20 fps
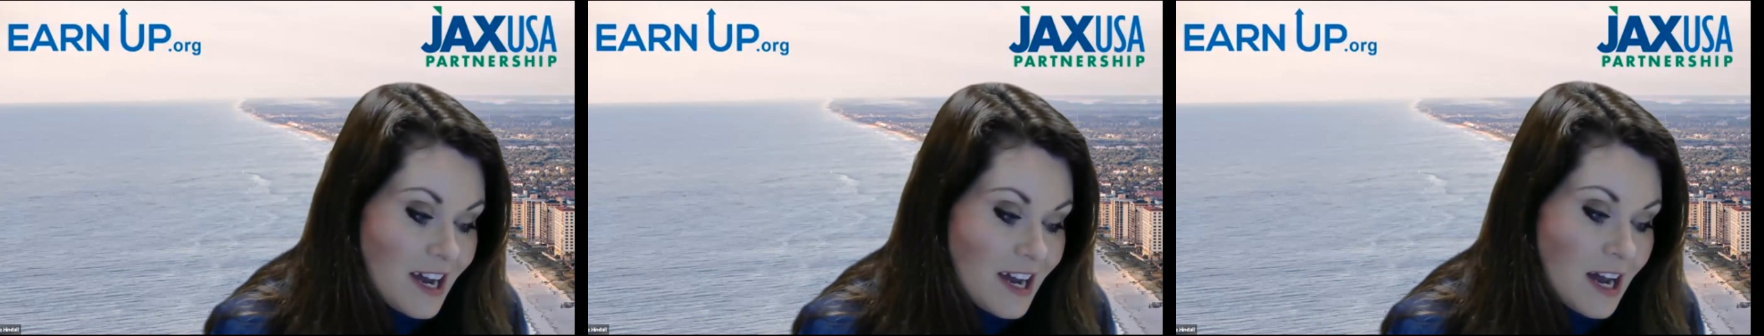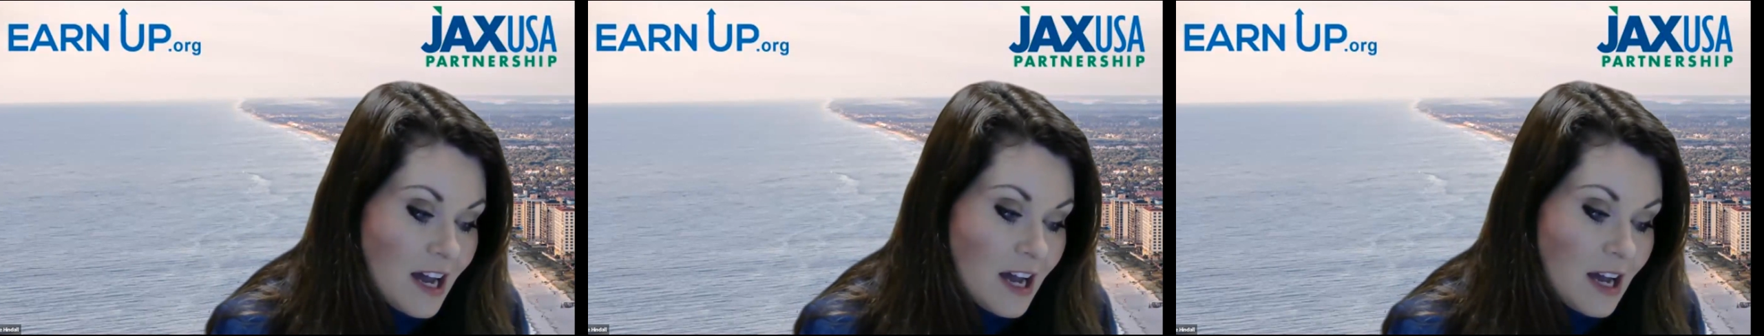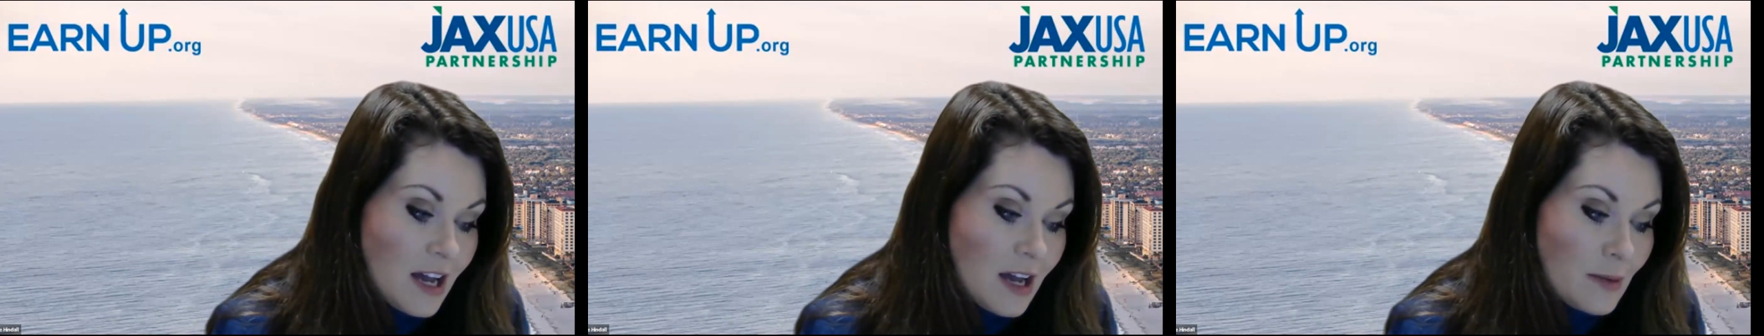
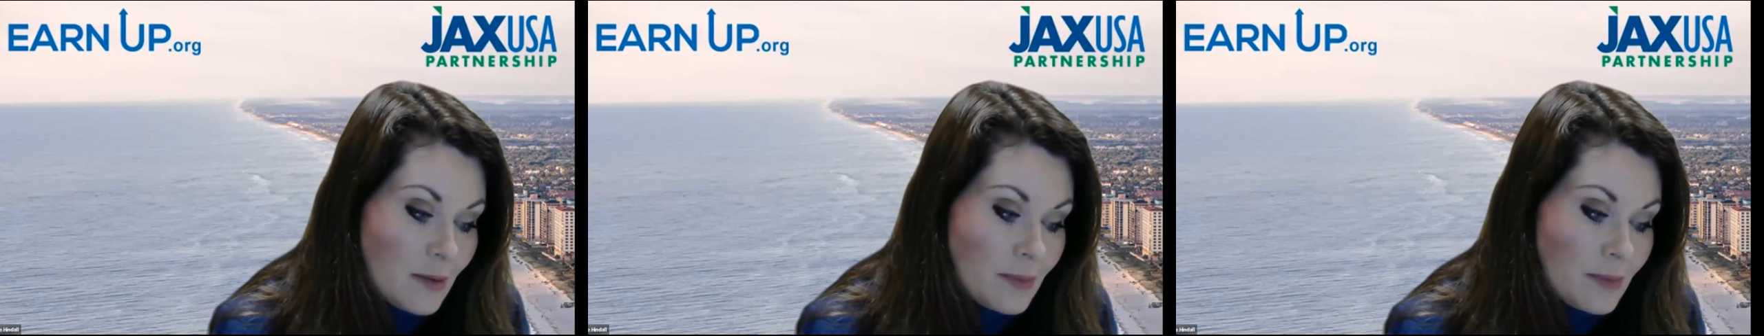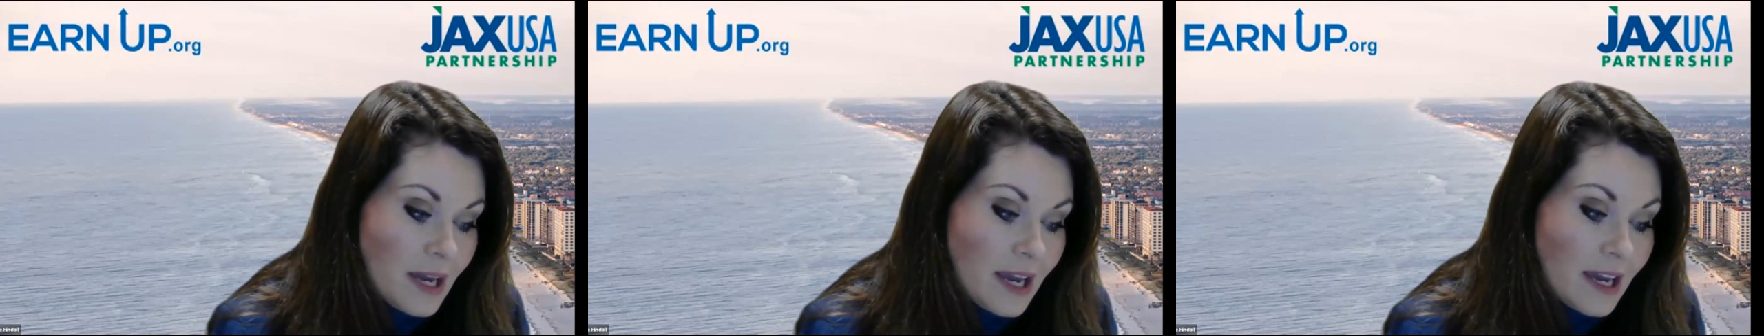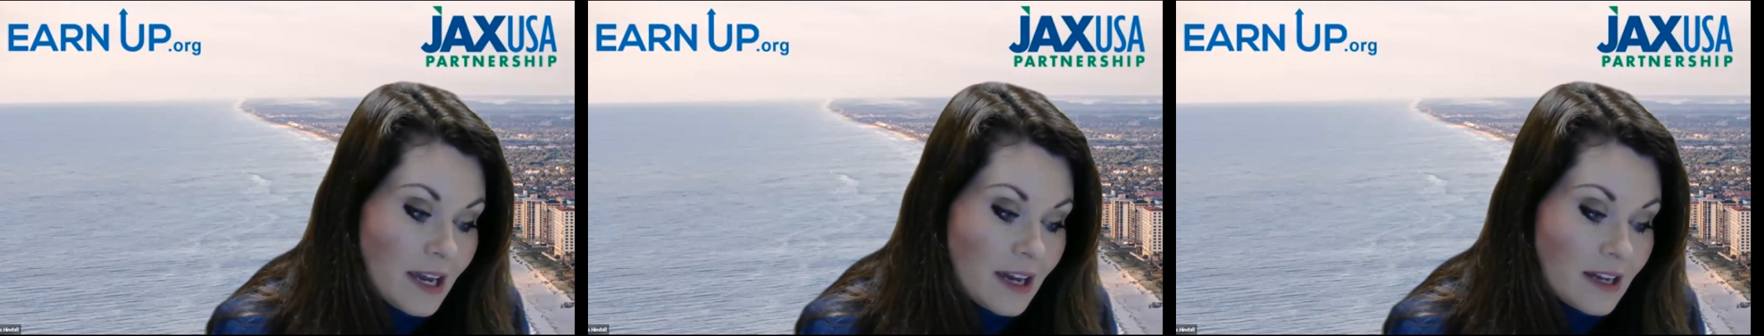
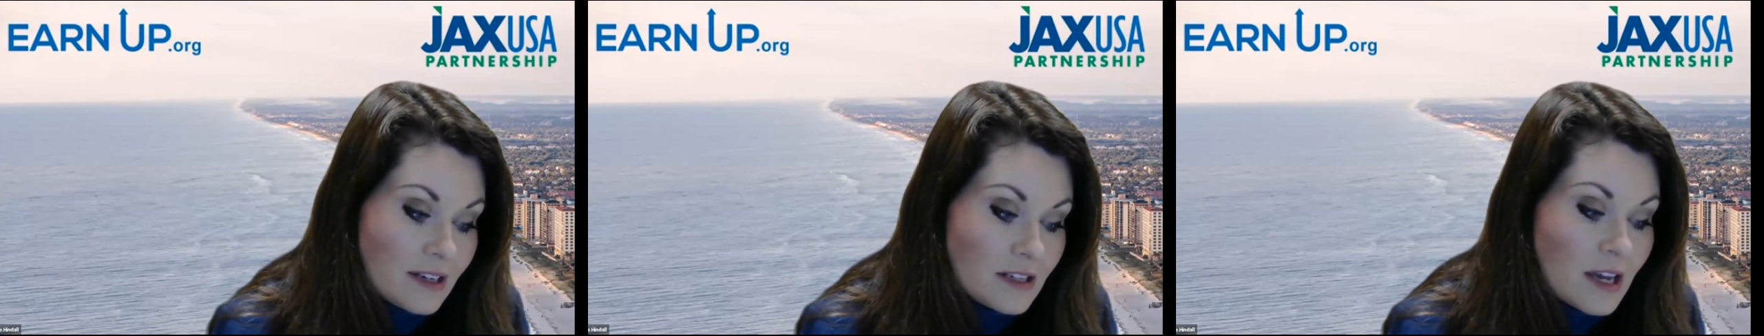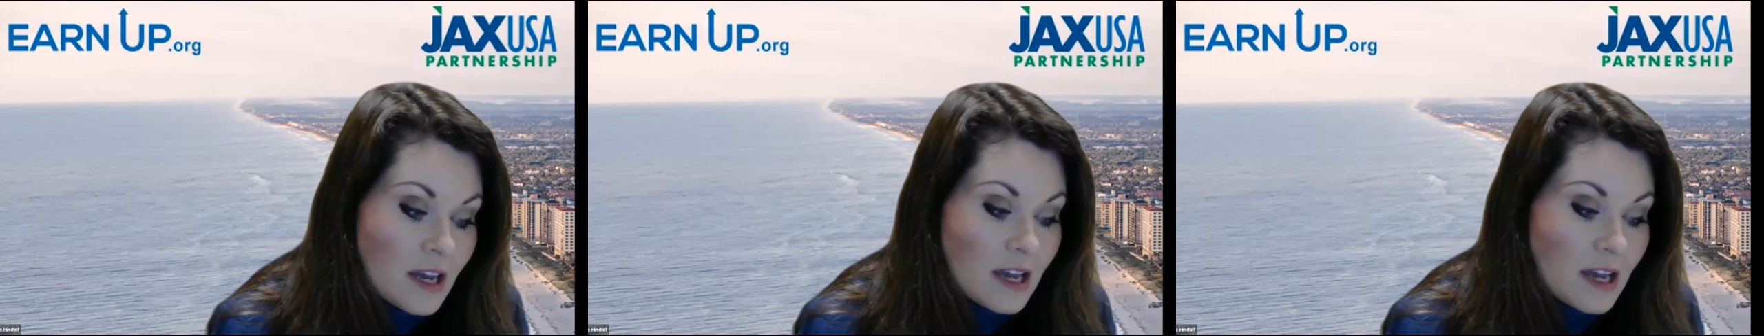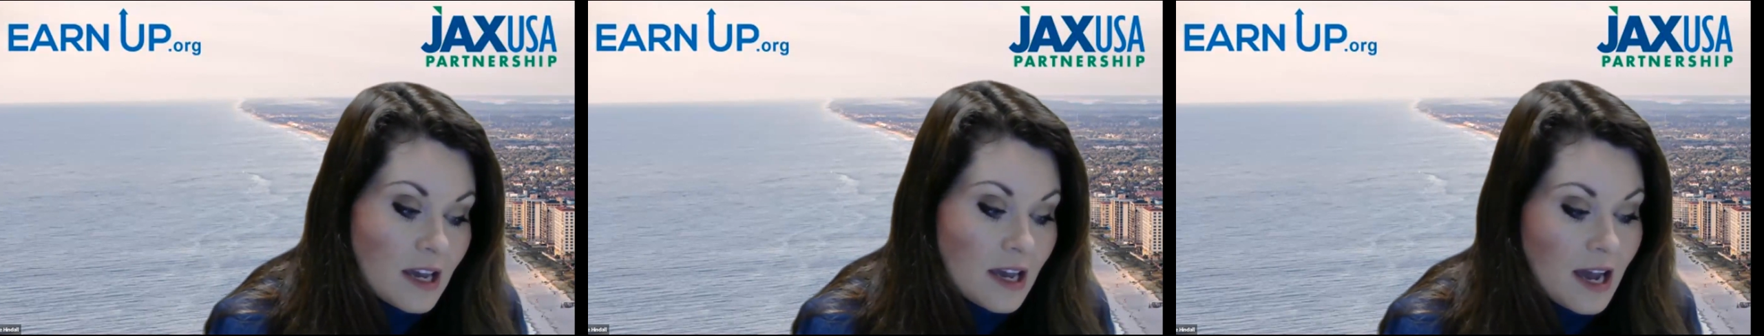And
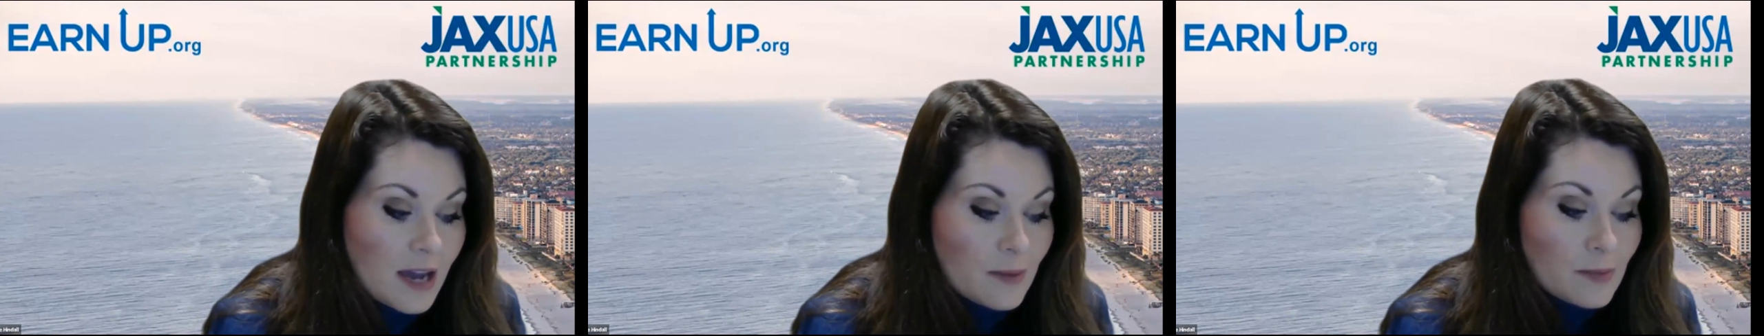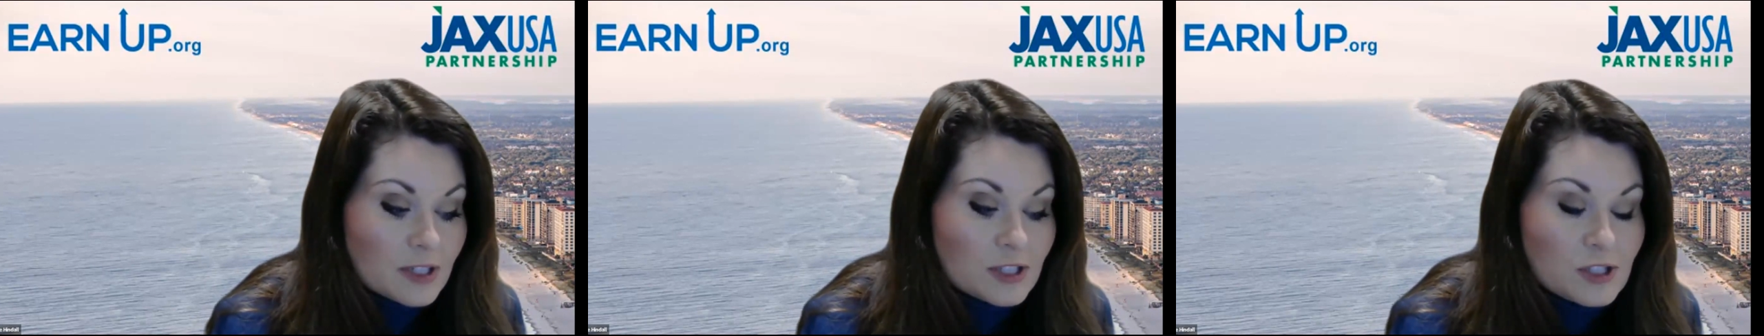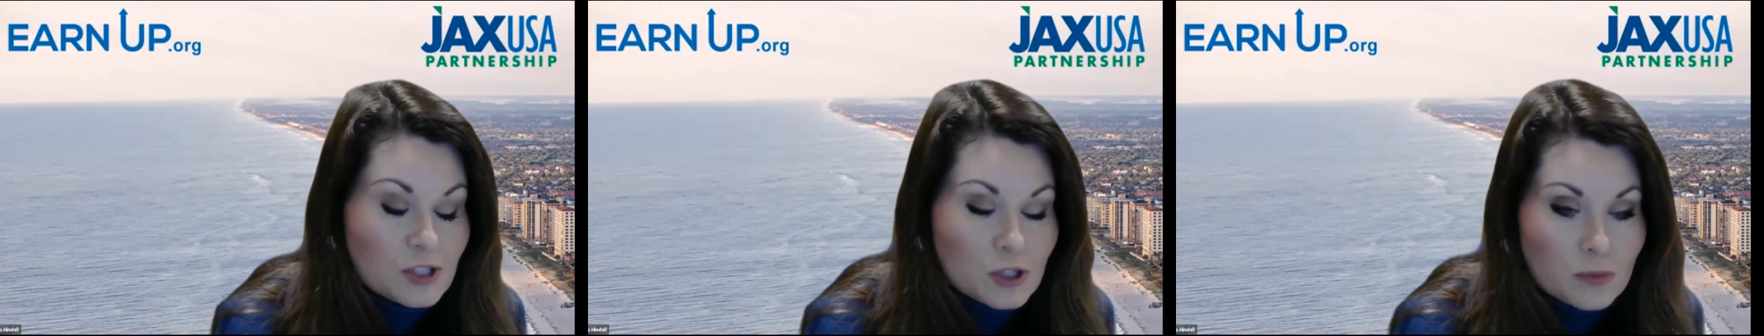I'm
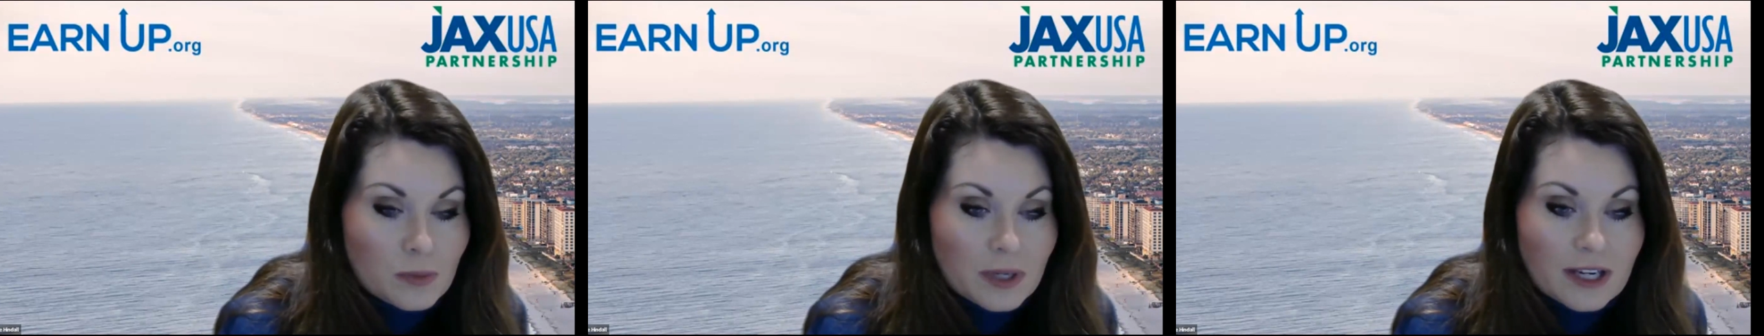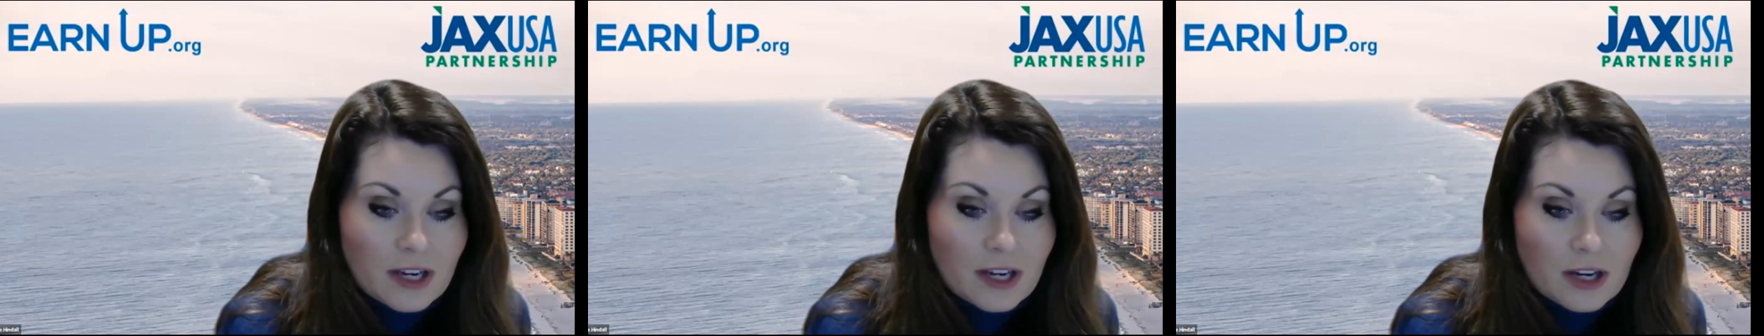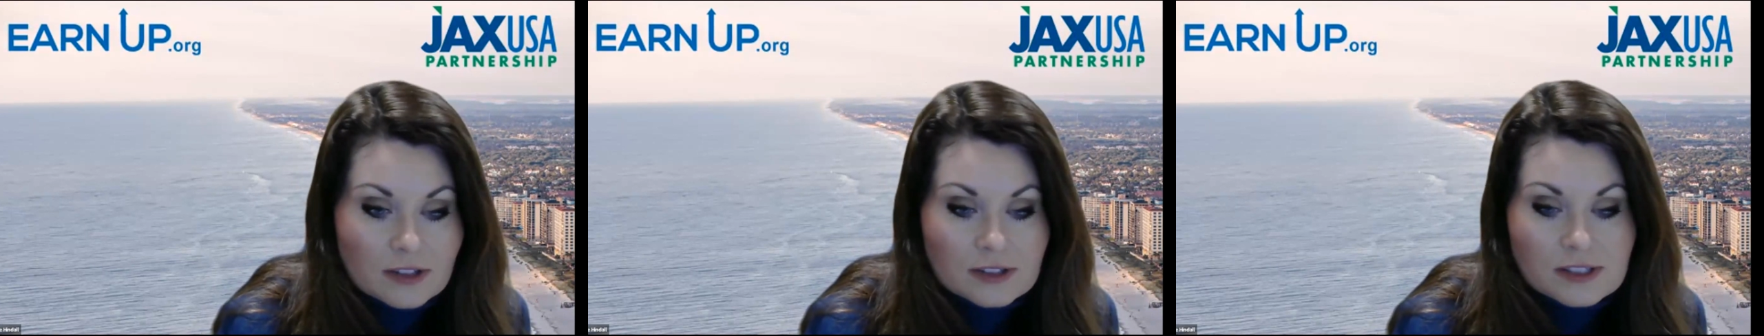
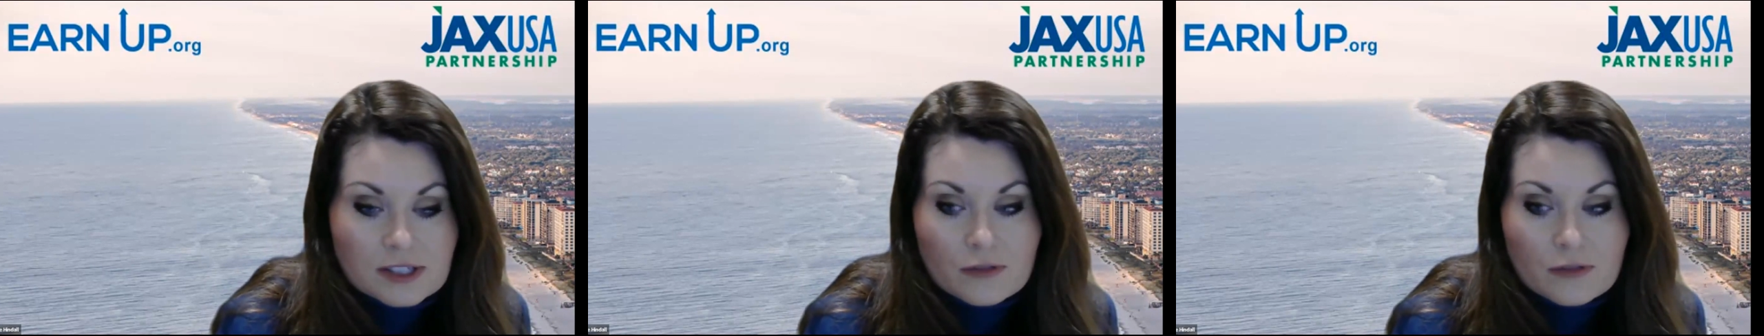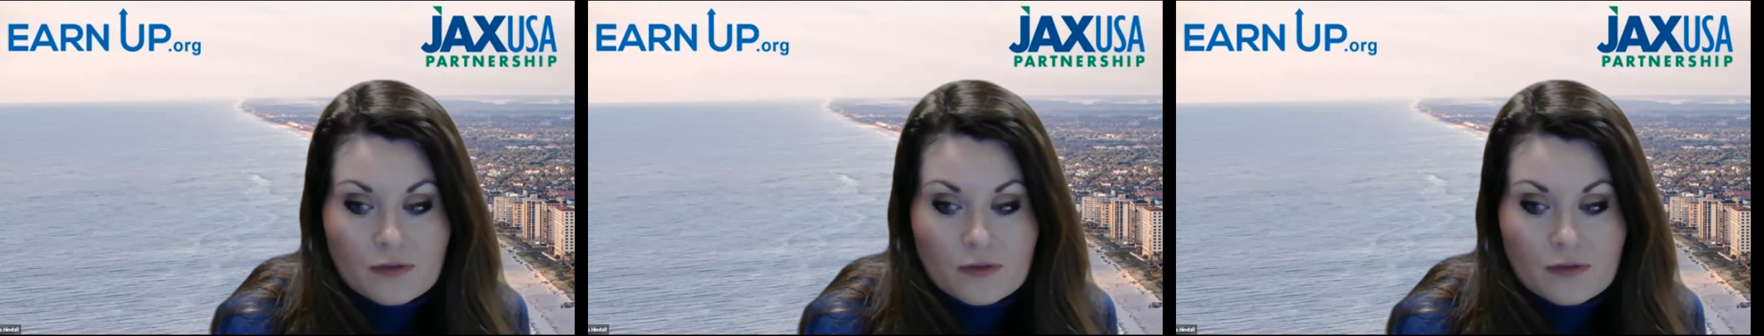assuming also